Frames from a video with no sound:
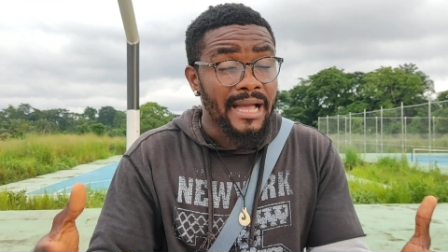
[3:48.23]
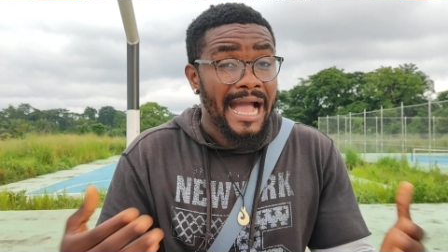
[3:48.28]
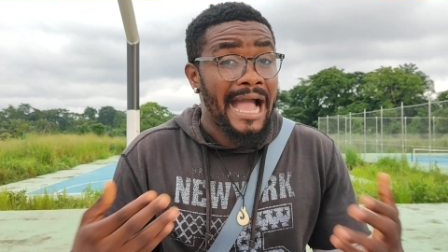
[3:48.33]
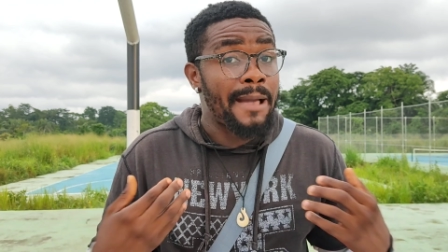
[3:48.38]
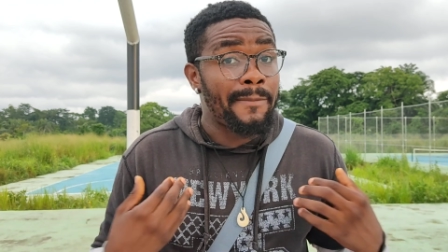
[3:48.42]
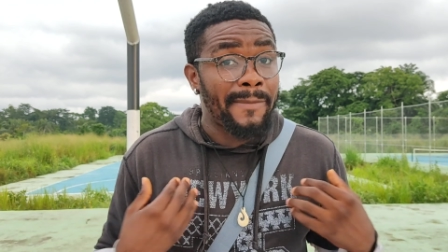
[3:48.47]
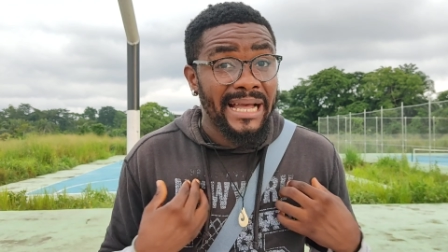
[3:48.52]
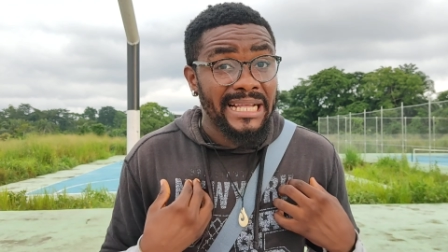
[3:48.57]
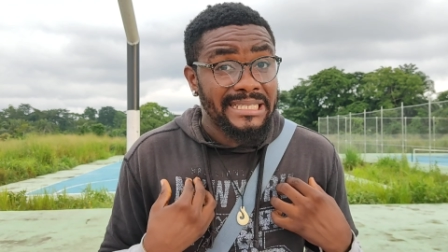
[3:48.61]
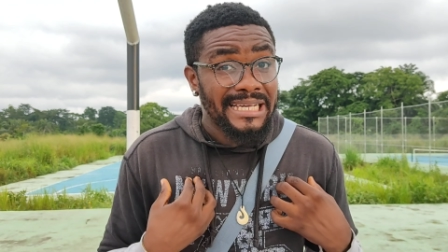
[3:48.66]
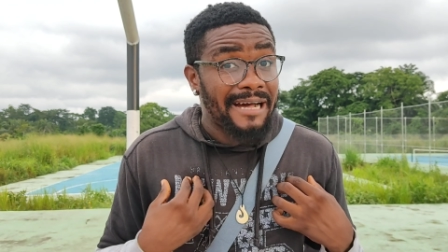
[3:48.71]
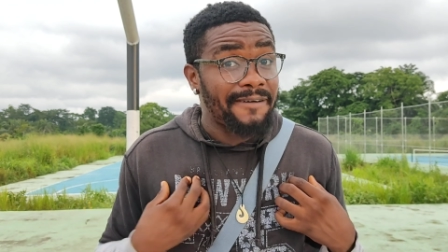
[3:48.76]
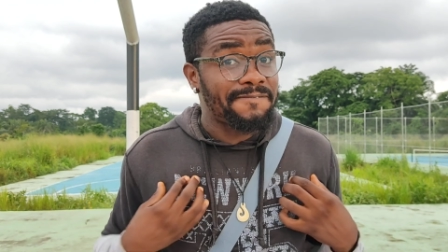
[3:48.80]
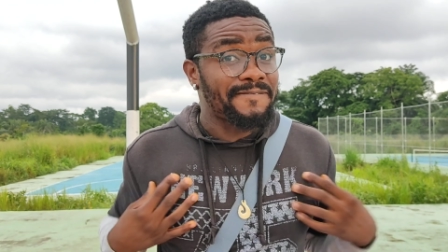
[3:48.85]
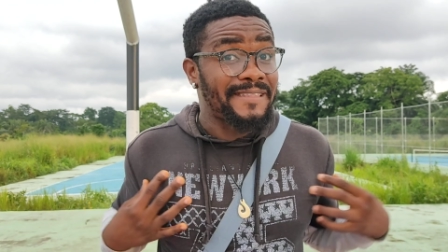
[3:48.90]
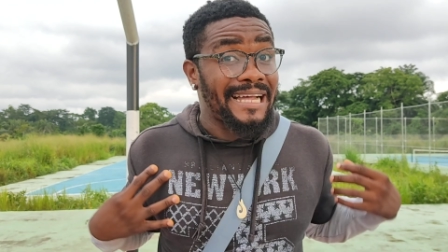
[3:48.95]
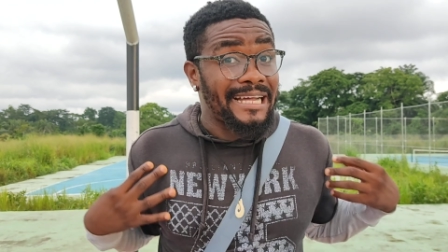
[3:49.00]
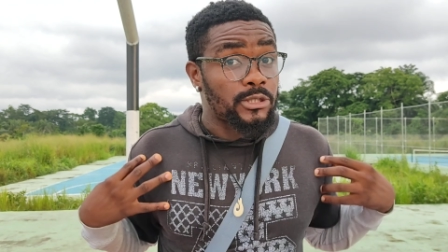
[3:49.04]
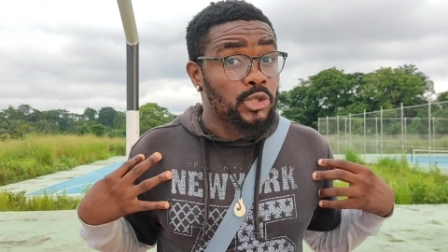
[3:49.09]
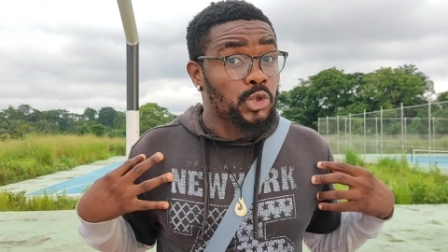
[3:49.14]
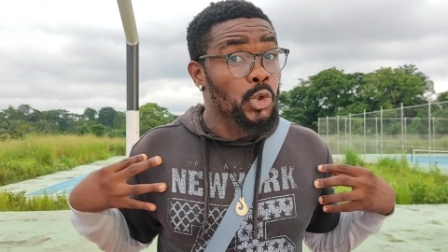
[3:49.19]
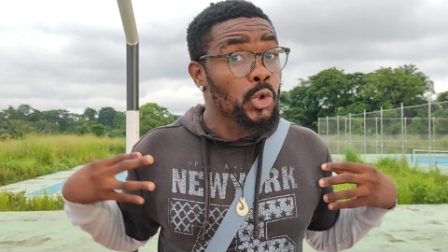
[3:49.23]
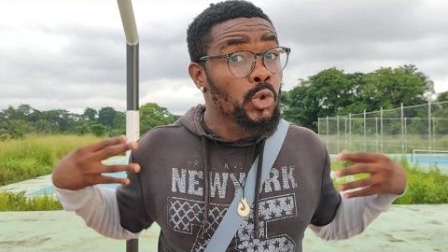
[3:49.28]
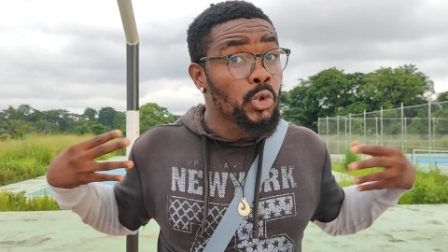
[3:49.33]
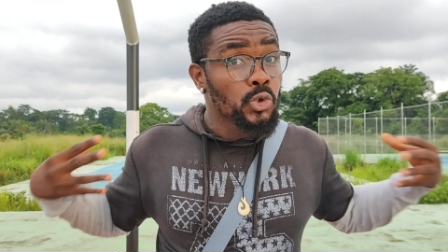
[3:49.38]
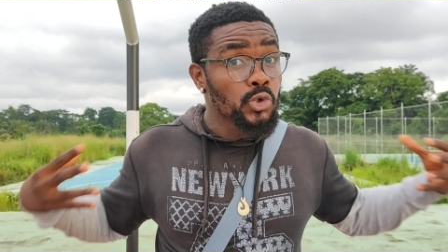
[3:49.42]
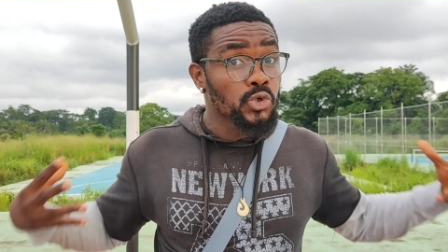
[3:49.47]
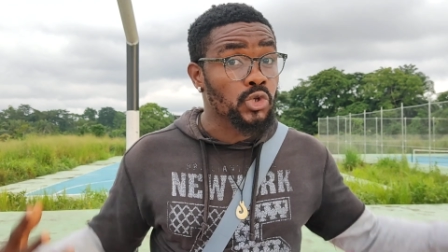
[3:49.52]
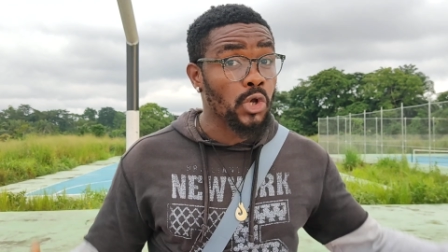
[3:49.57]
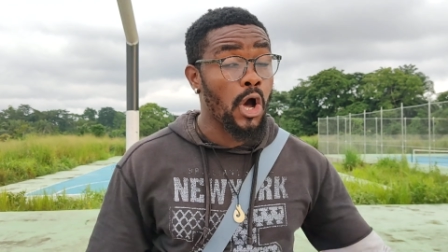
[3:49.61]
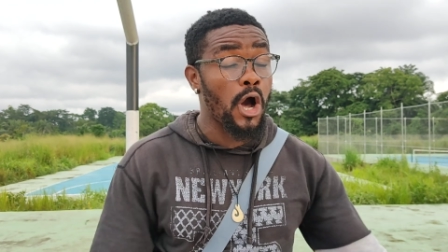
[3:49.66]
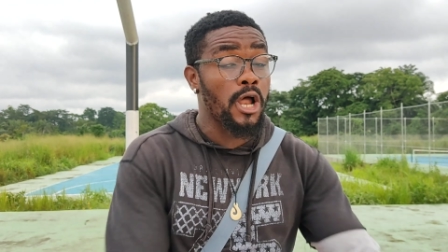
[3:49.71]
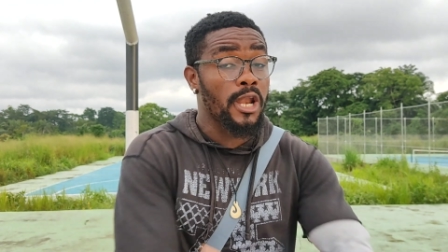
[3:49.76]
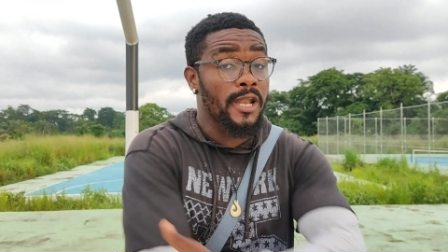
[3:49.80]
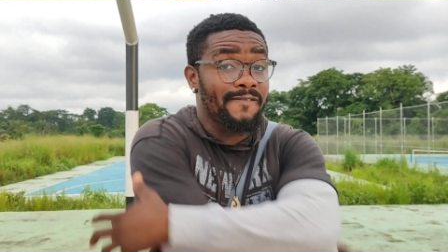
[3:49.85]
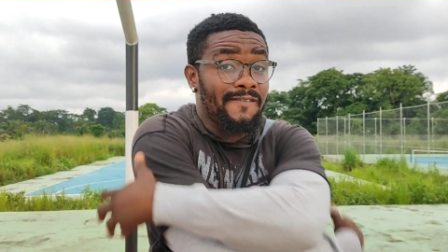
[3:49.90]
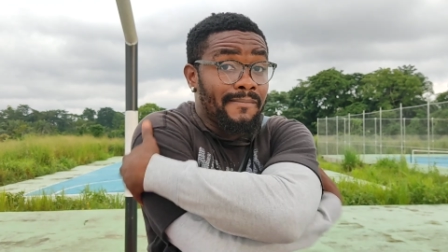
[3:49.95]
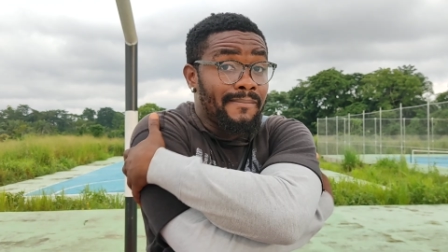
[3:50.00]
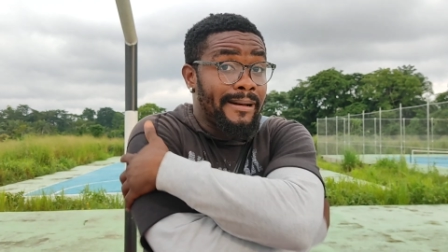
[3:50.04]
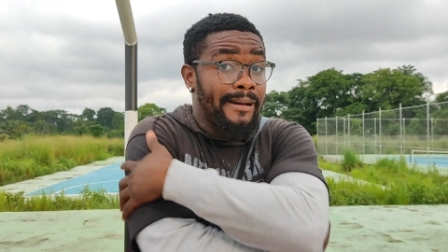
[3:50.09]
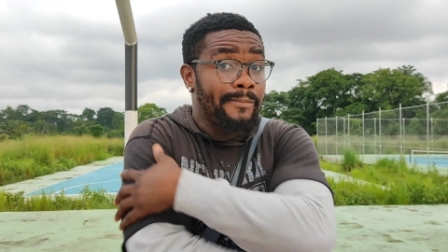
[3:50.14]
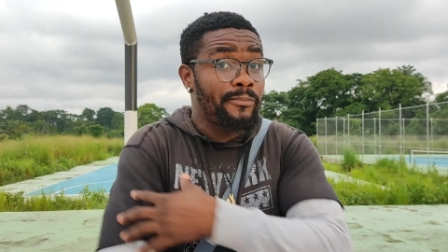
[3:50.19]
I might have tattoos all
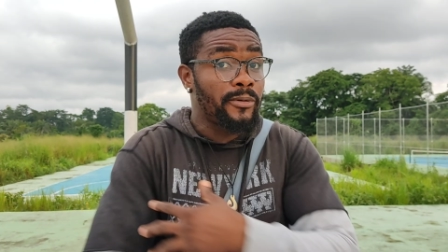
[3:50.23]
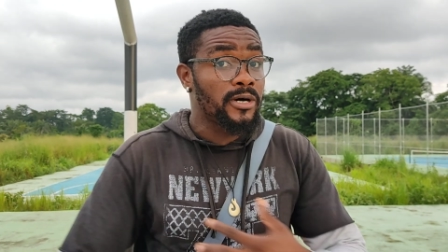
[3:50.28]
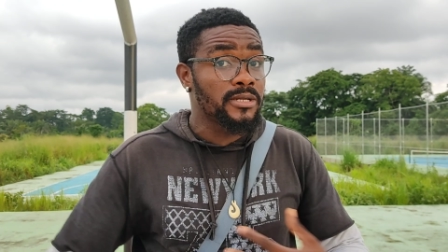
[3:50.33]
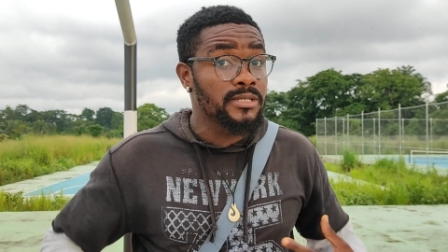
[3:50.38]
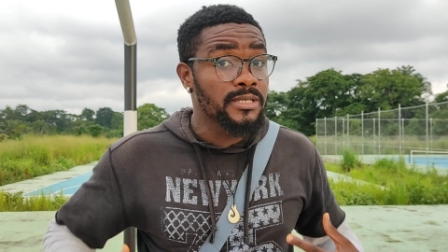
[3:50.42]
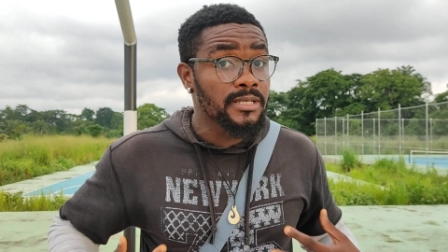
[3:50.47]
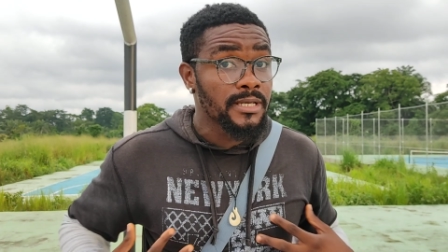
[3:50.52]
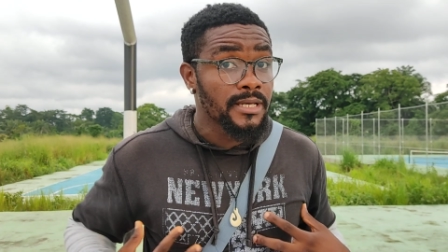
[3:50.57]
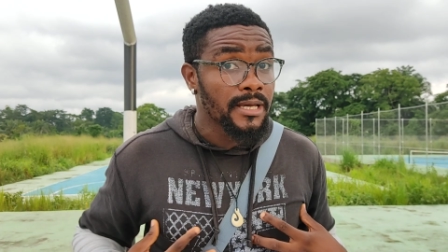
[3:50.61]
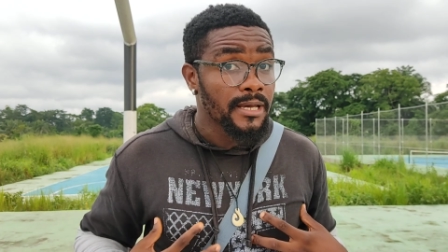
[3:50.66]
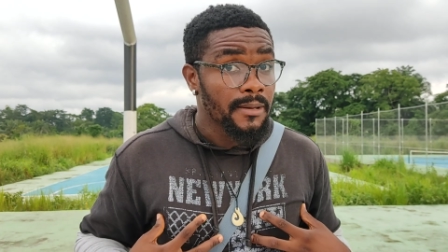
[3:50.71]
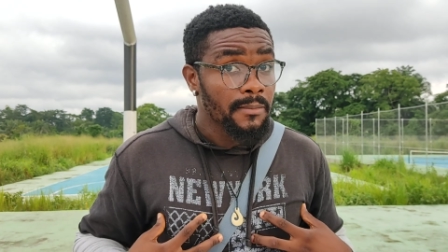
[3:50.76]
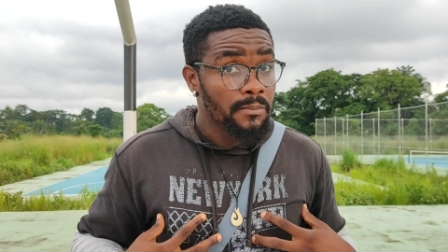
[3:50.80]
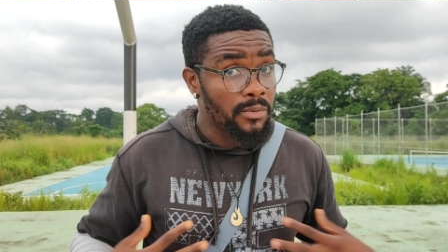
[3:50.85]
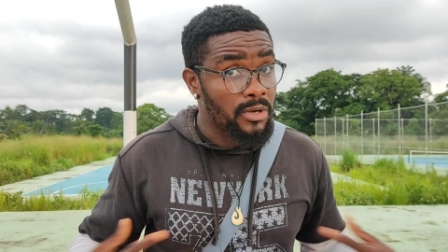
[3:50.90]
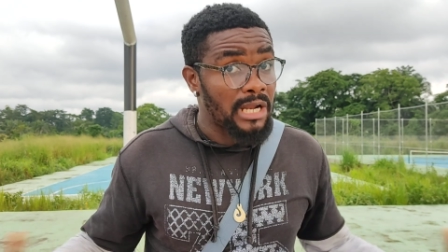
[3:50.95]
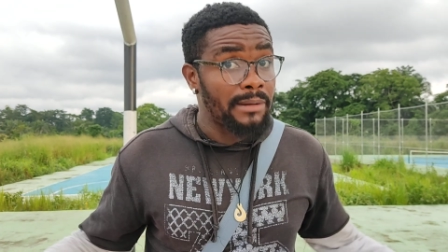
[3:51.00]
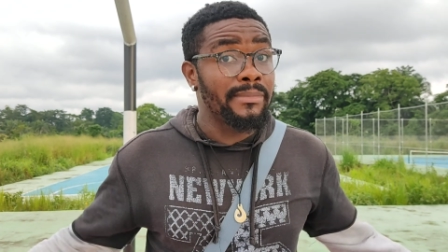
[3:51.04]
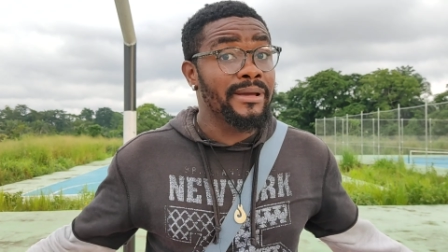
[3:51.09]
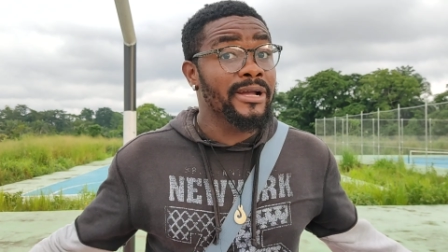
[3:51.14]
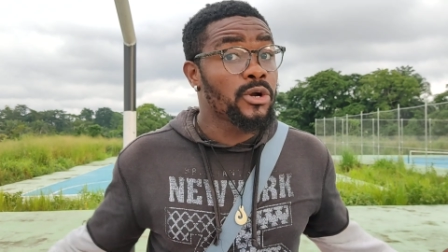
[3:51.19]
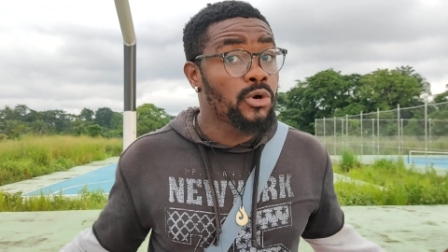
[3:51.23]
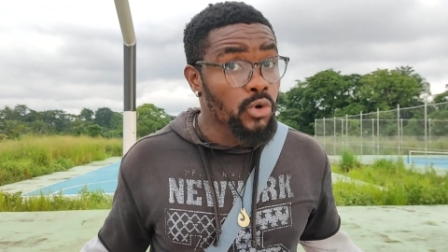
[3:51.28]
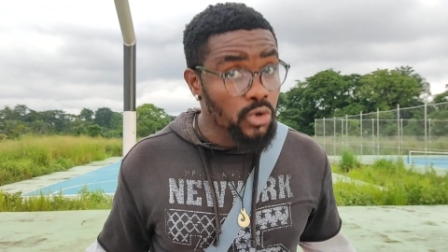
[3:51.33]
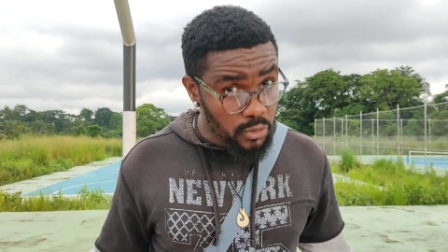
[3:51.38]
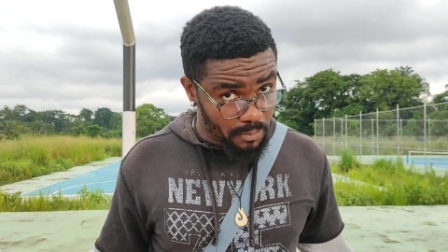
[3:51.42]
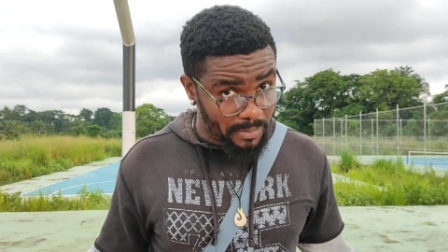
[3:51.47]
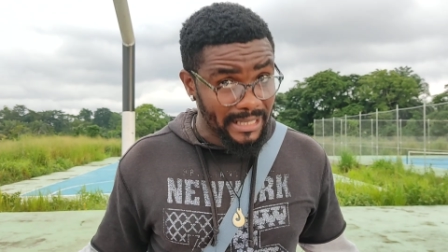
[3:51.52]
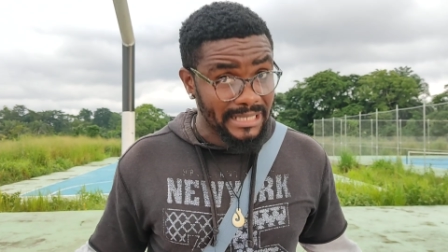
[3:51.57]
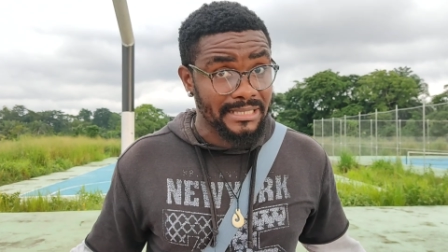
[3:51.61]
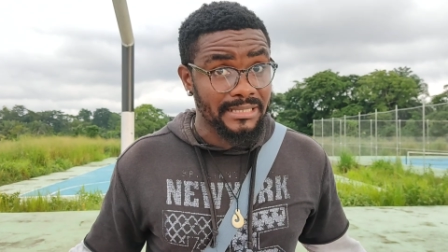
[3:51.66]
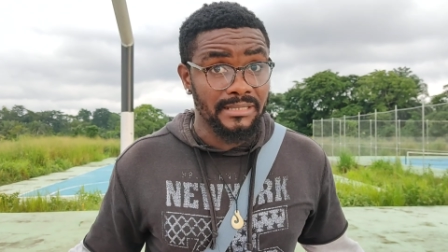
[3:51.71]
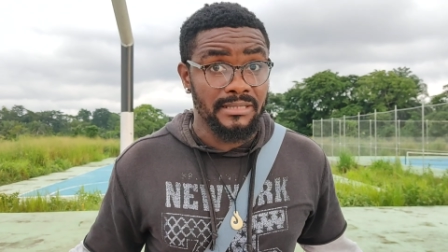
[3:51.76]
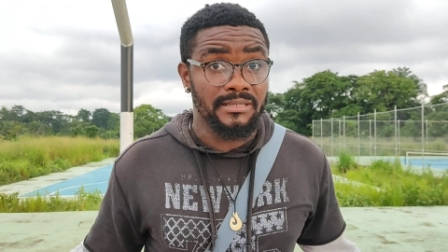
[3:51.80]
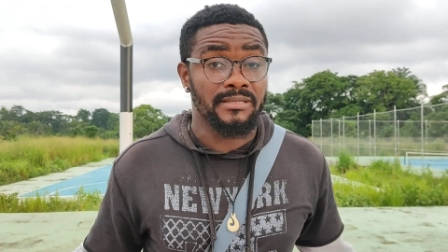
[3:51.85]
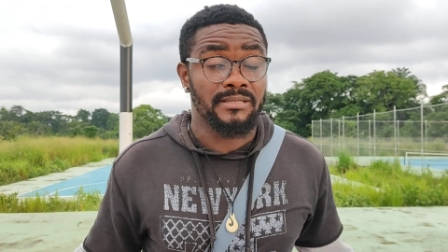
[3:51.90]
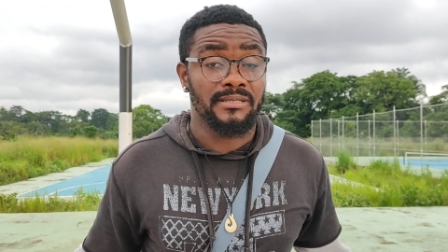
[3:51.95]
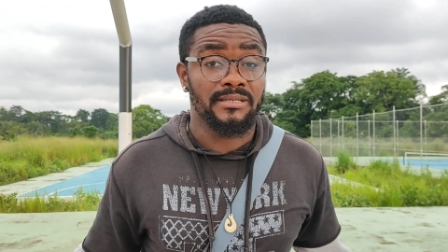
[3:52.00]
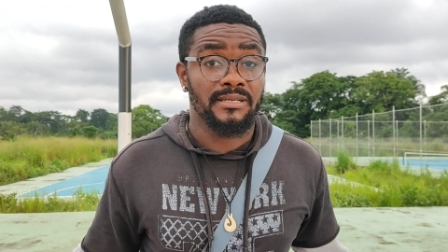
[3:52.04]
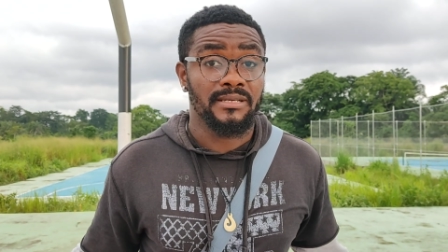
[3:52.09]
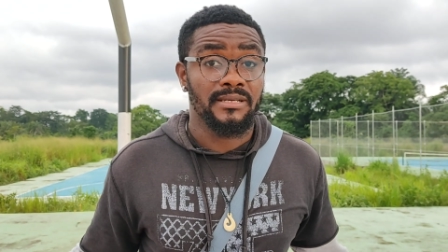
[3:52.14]
over my body, but I'm a good person.